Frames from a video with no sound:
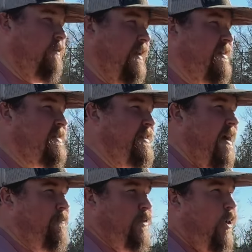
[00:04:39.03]
have links
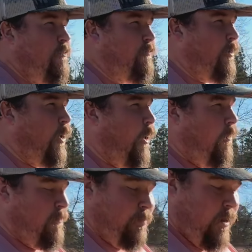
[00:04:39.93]
down below for
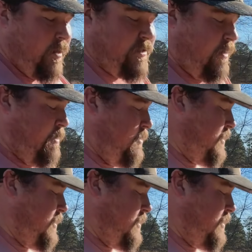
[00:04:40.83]
all the products that I'm